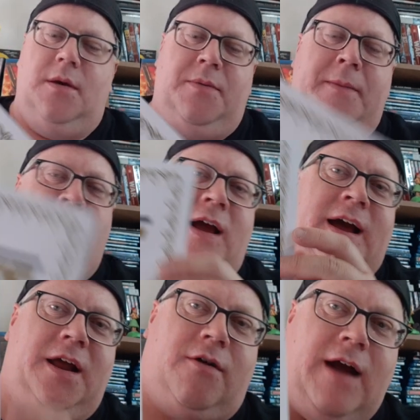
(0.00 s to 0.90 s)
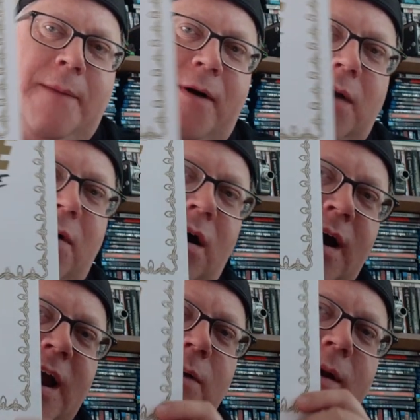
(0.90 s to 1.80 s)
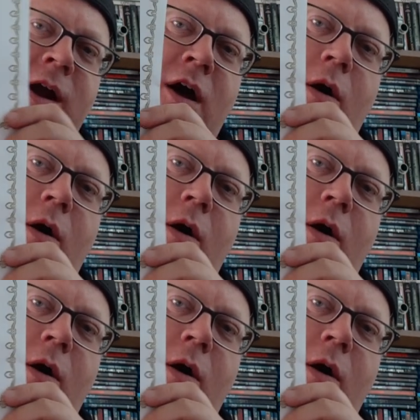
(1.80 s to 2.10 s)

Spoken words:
People, like, kind of crap on him. All right, here we go.